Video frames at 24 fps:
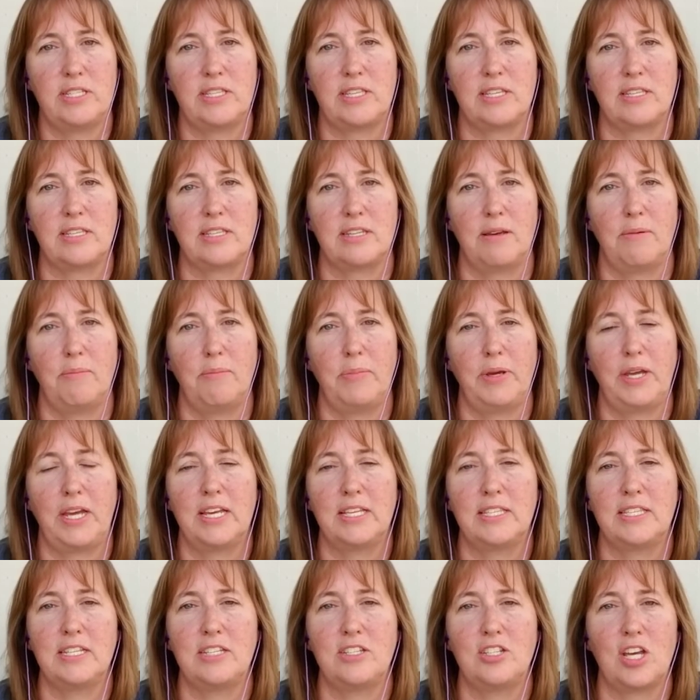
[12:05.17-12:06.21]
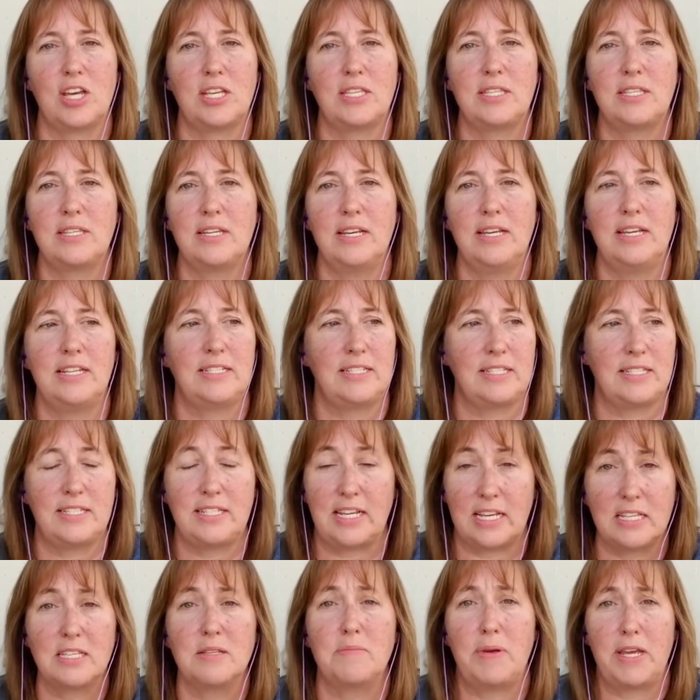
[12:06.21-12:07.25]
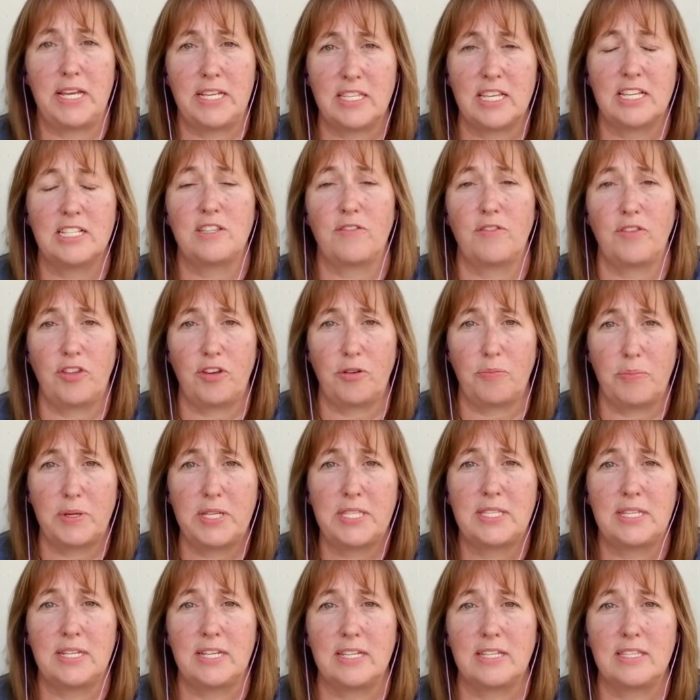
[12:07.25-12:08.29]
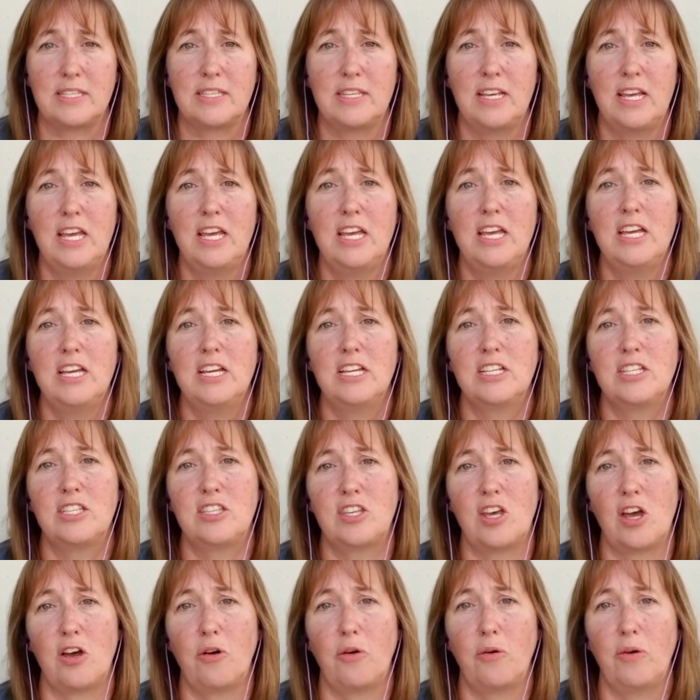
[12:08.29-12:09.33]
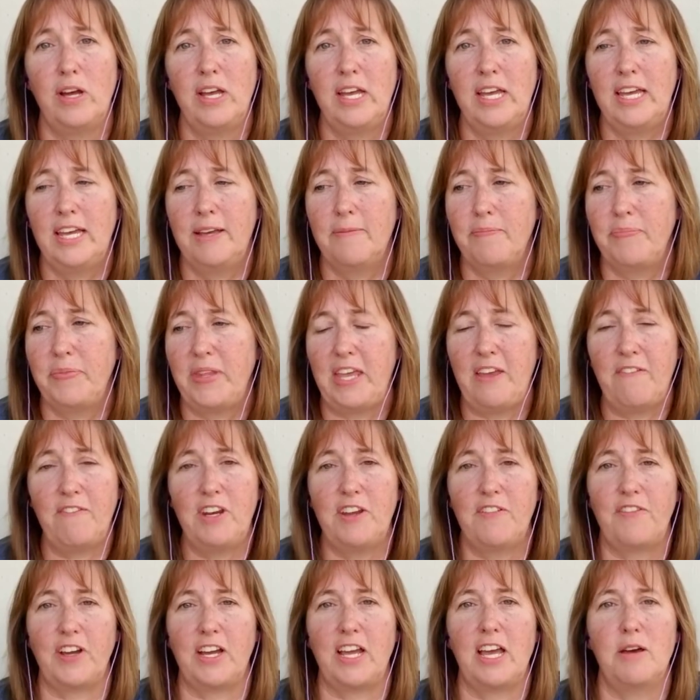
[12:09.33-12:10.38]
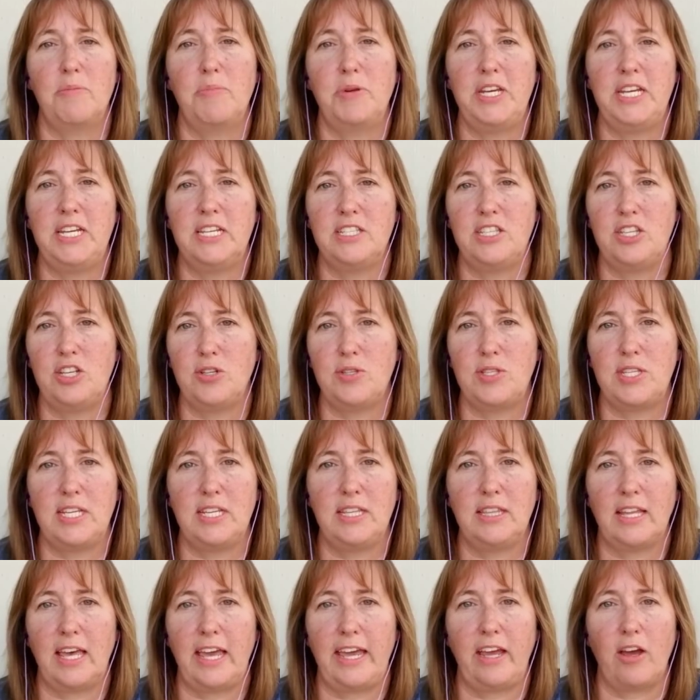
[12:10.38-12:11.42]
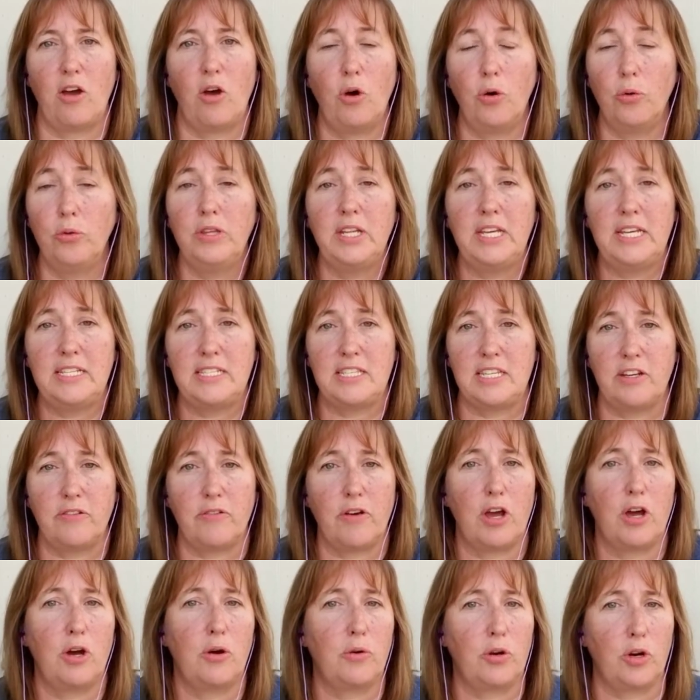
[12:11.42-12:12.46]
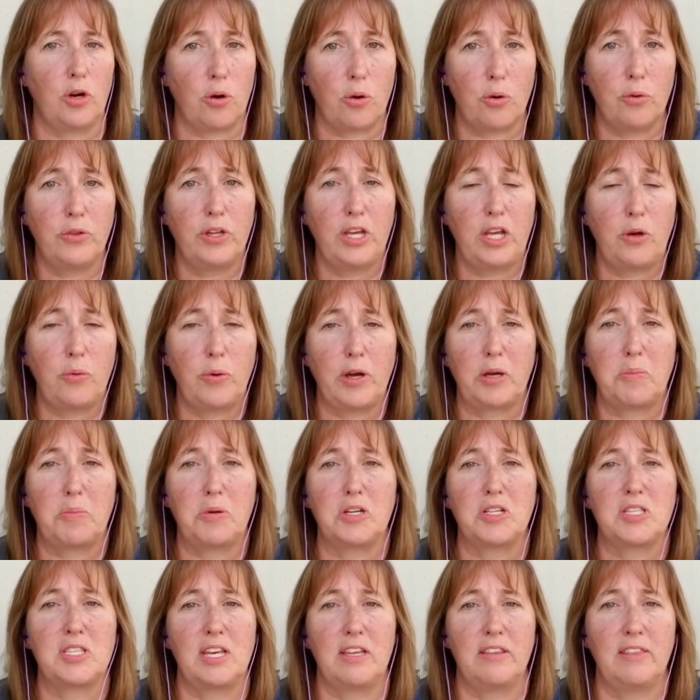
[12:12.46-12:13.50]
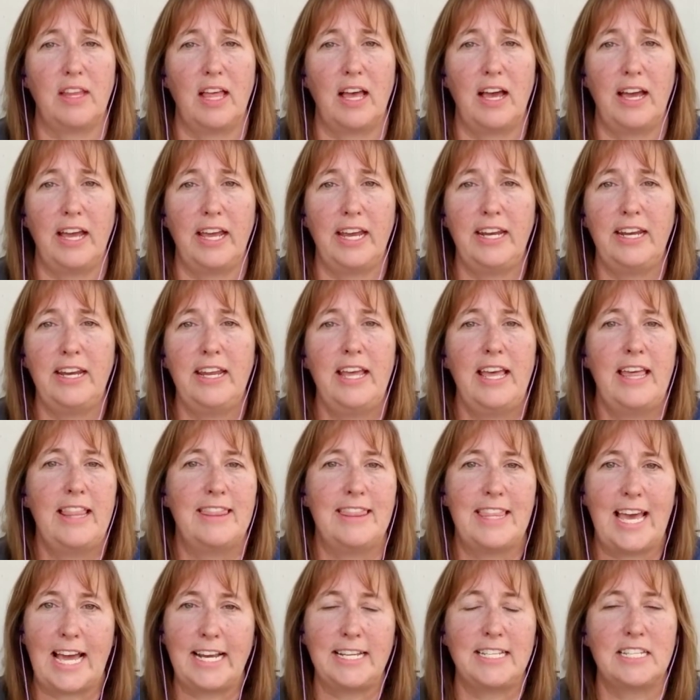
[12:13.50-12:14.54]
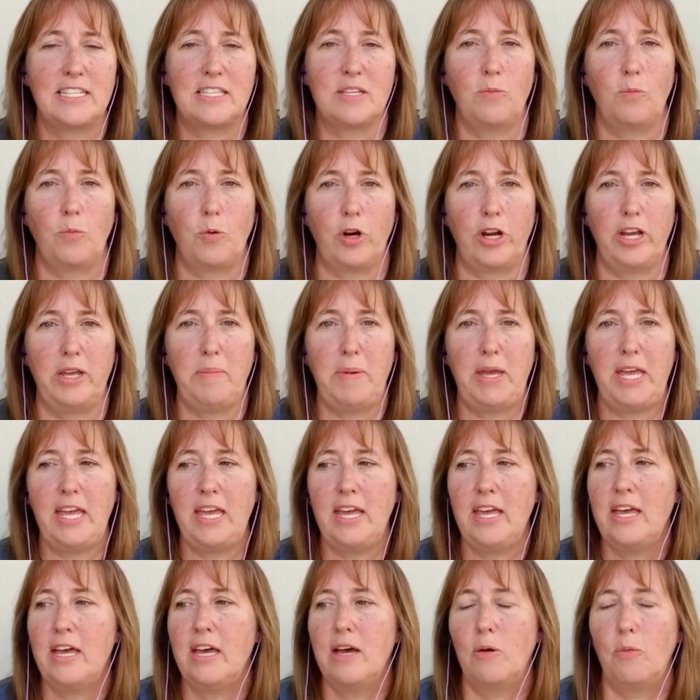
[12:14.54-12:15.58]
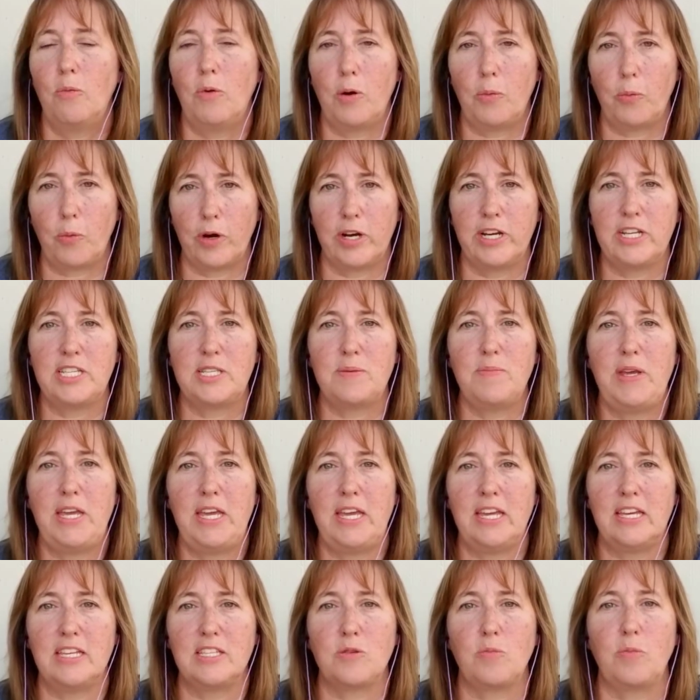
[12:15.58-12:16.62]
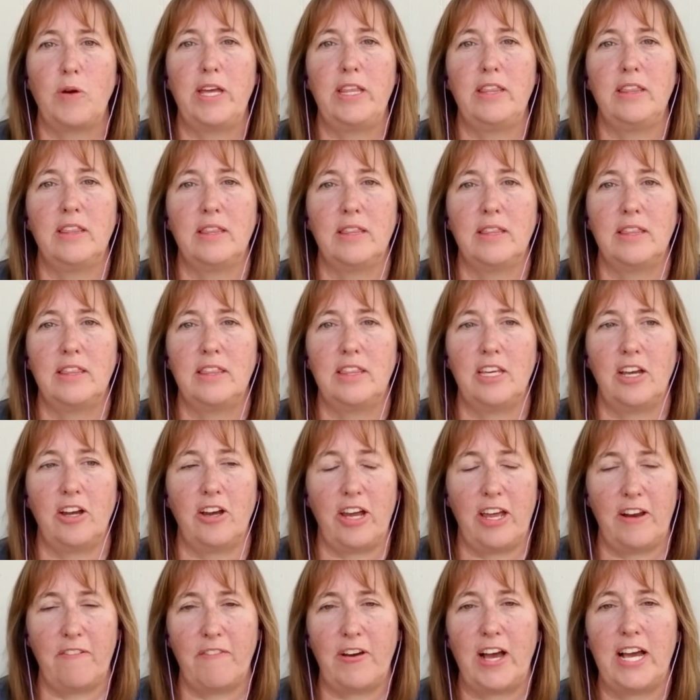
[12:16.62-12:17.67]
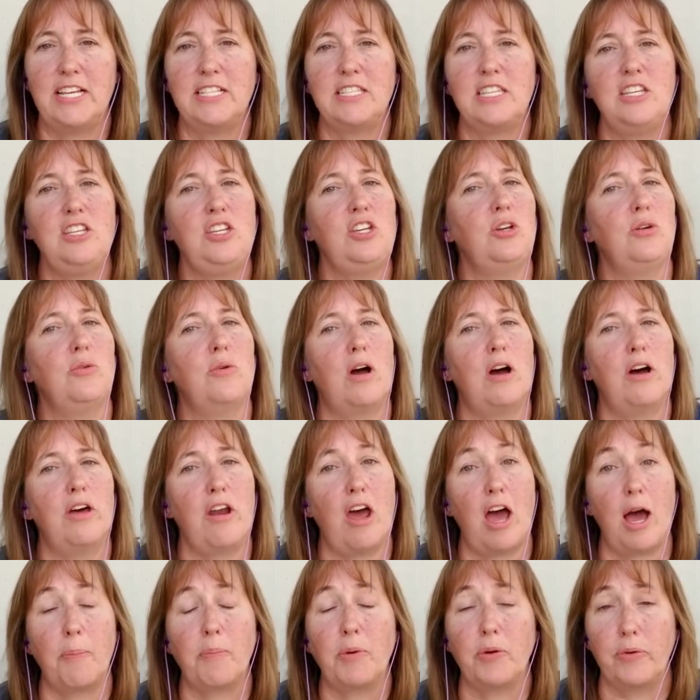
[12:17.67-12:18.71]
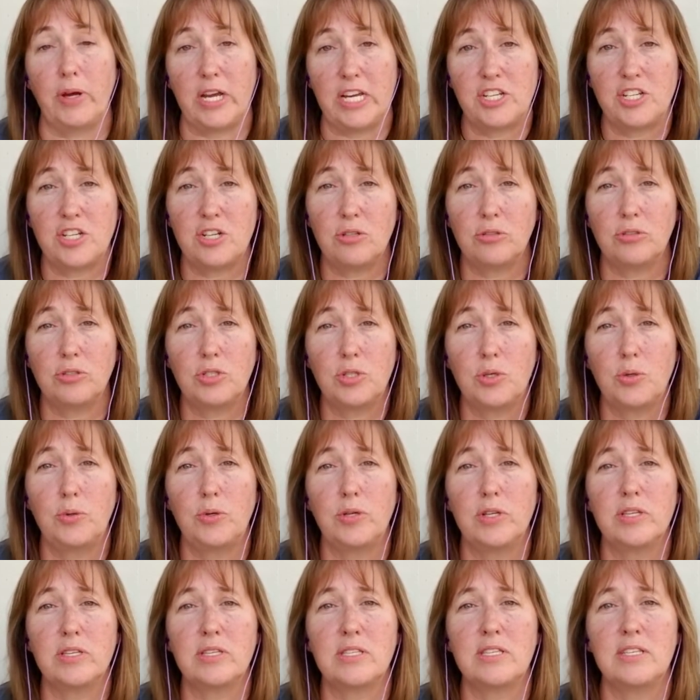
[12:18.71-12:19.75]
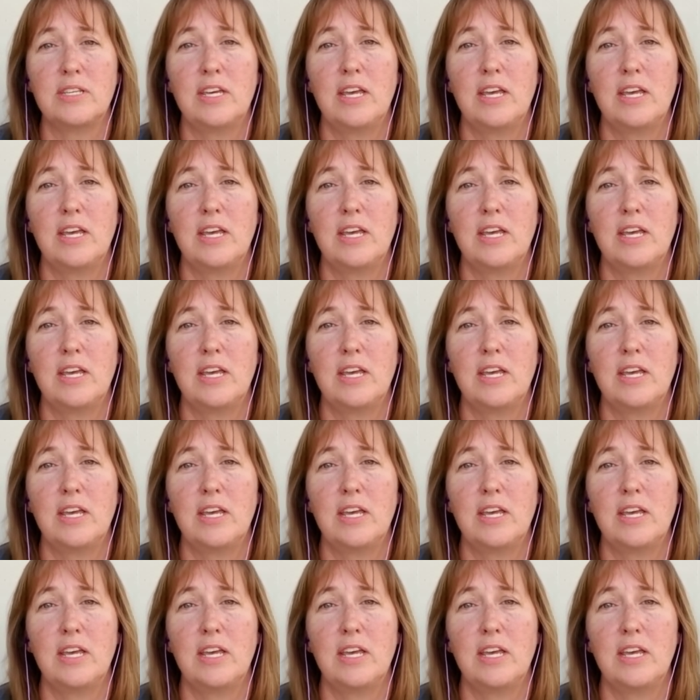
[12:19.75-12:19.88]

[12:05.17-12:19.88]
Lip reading: system, because it doesn't make sense for their business. So even if a company is using like only Xero or only QuickBooks Online, that doesn't worry me. What worries me is when they're advising you on operational tools